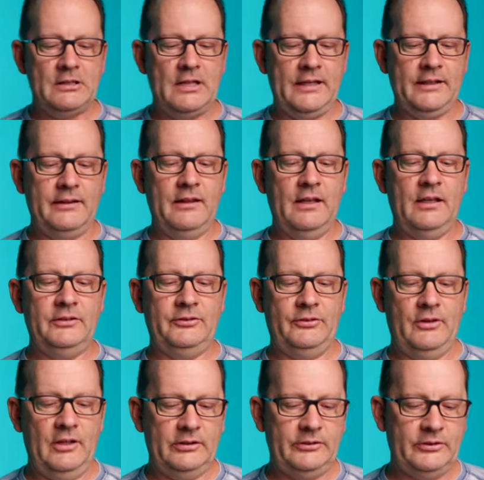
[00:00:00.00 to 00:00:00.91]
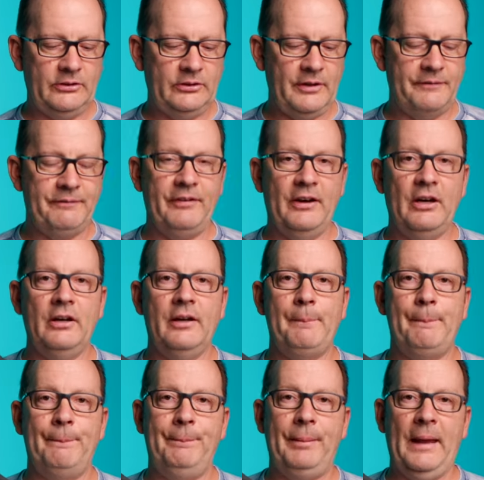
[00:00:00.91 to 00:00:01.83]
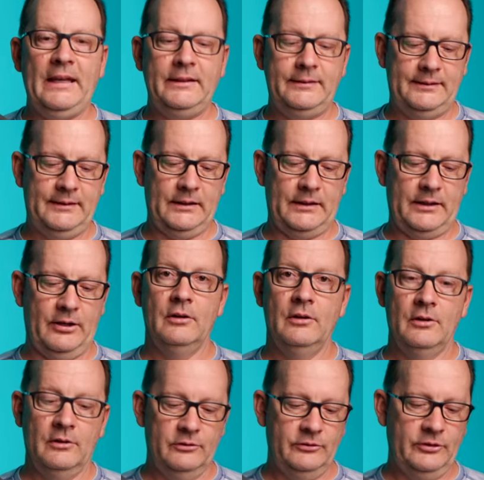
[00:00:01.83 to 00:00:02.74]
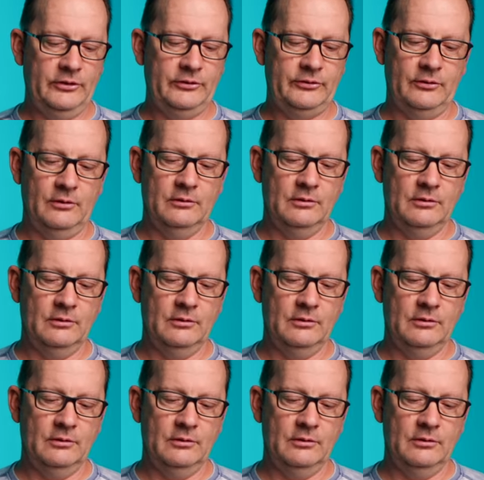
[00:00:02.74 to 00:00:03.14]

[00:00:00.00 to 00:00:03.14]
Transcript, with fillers: like this, this is a very basic, just